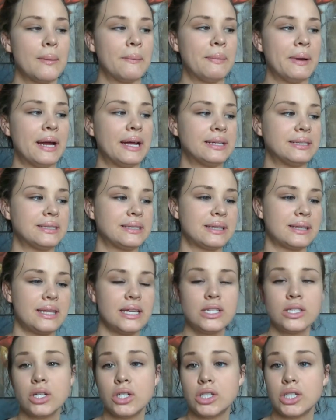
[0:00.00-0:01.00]
but
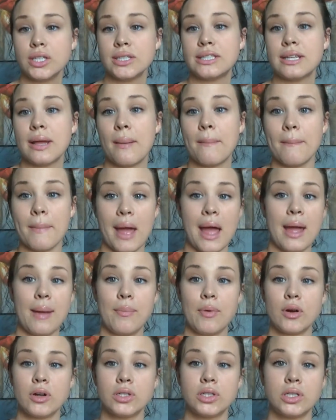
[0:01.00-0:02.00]
these are just my
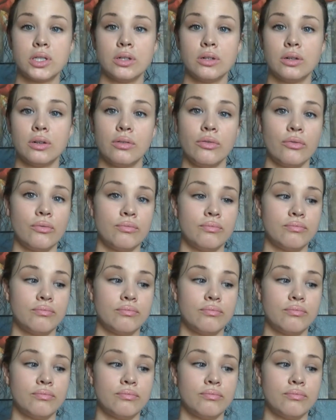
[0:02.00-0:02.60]
personal